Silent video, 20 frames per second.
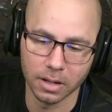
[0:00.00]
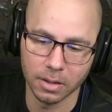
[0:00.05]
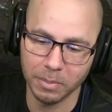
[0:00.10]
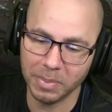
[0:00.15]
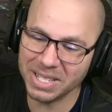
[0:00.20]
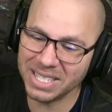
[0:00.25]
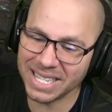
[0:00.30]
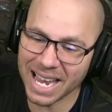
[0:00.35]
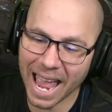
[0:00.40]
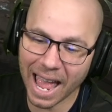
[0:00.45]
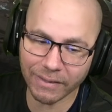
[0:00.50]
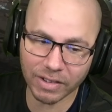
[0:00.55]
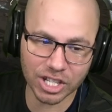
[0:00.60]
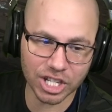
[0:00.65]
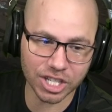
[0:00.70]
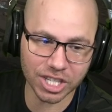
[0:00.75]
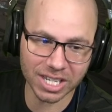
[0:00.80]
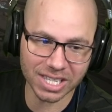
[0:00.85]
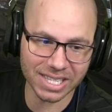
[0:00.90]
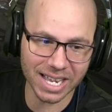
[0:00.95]
But Savage,
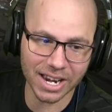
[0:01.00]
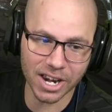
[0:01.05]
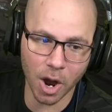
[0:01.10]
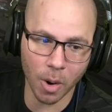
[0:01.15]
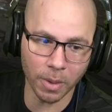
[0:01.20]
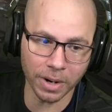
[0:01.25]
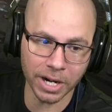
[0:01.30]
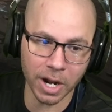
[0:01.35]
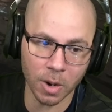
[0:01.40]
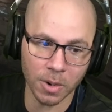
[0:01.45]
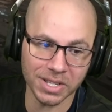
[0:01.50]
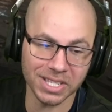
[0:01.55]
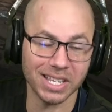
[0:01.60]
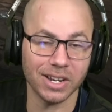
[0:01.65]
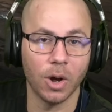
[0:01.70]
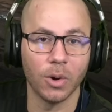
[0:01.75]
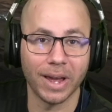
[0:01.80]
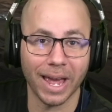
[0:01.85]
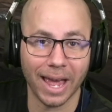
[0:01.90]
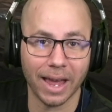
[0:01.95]
you just said no one knows it.
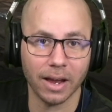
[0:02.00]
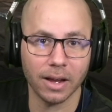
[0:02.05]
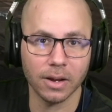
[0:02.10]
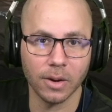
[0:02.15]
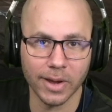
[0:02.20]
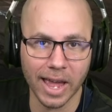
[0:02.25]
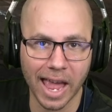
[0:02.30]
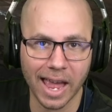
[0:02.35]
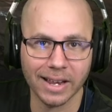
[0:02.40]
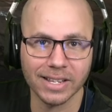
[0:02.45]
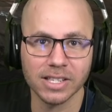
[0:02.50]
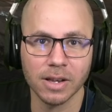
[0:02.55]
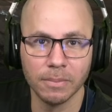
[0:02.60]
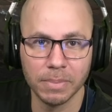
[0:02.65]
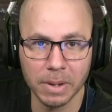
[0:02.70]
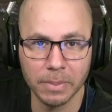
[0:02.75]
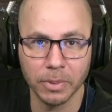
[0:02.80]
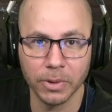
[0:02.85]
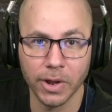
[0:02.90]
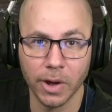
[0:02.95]
Okay, okay. Some
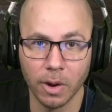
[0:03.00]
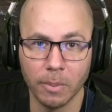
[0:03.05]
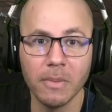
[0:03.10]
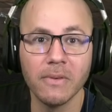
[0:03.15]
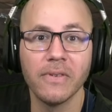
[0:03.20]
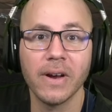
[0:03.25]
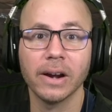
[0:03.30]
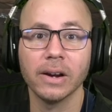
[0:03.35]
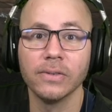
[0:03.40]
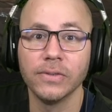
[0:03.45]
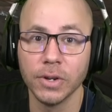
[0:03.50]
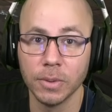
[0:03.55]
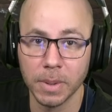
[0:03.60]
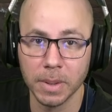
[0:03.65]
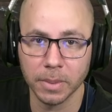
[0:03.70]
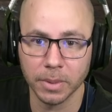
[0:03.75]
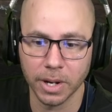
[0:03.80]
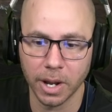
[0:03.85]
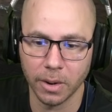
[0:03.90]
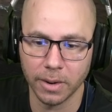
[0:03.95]
people know it, but very few
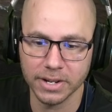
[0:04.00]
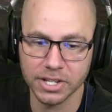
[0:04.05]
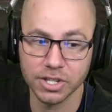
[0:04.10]
people know it.